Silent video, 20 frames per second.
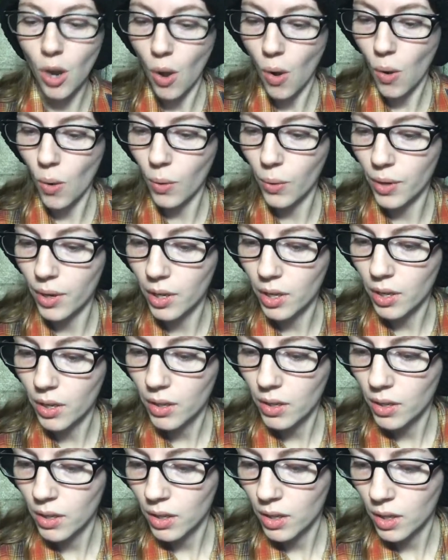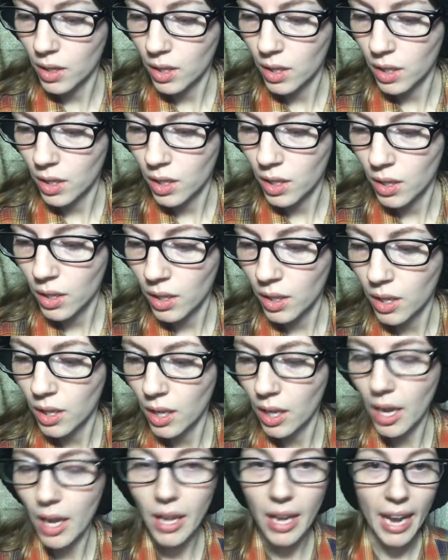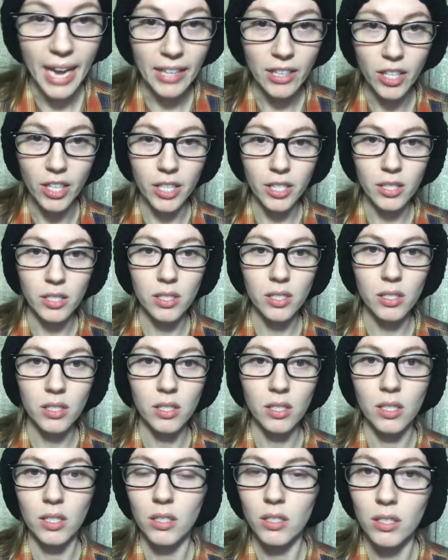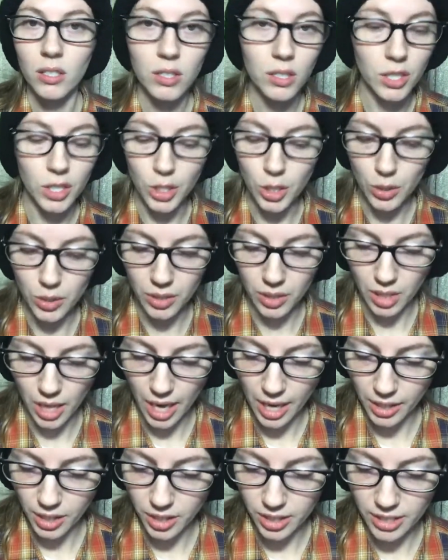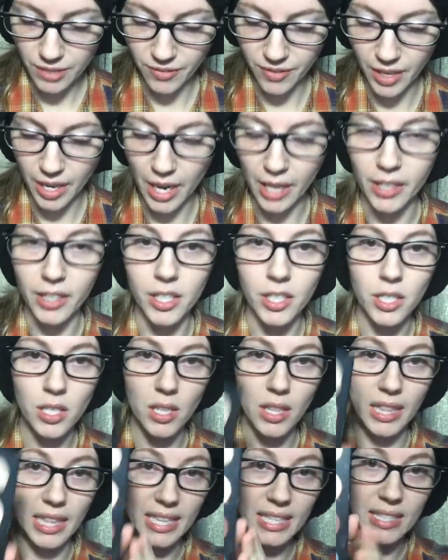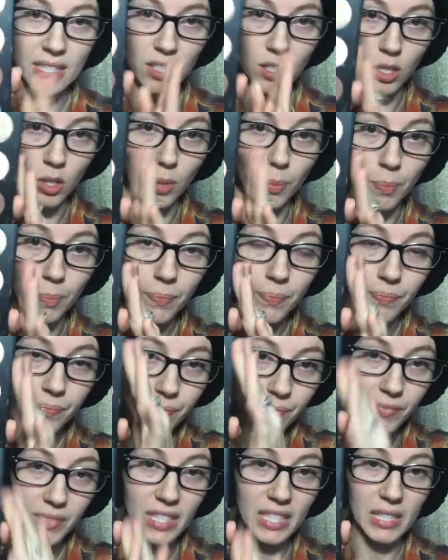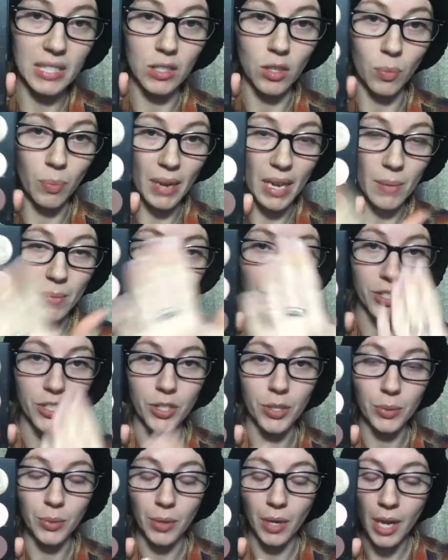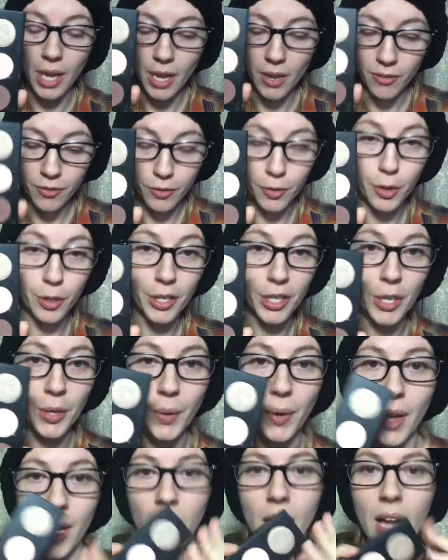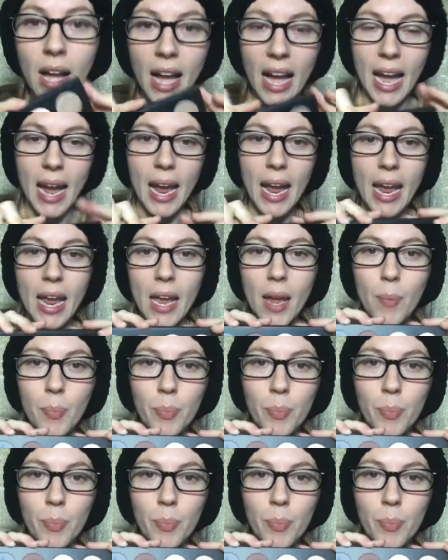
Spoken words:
own eye looks using colors, different colors, this little baby is for you. I